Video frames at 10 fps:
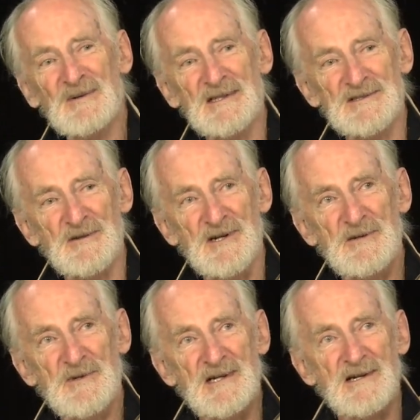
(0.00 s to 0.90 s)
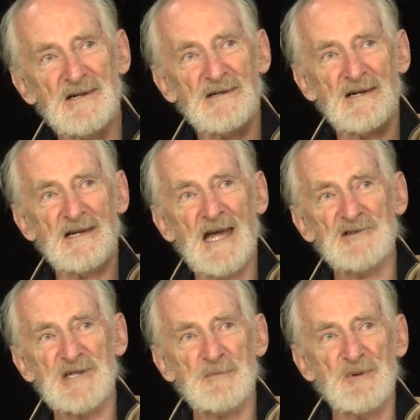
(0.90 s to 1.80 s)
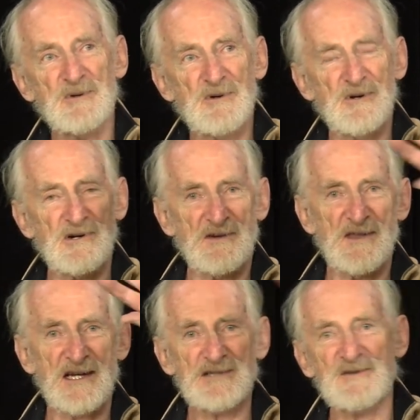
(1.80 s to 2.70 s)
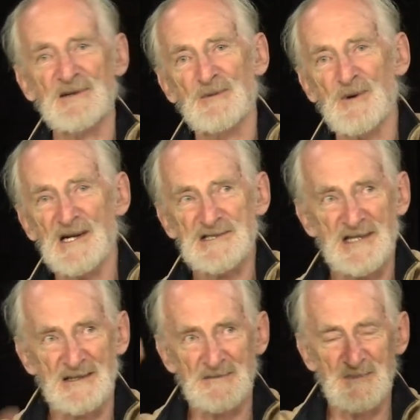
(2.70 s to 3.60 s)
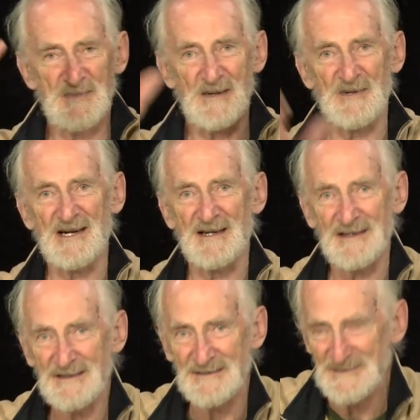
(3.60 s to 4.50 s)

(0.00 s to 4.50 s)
Well, so here we are, House at Pooh Corner. Thanks for watching. Bye bye.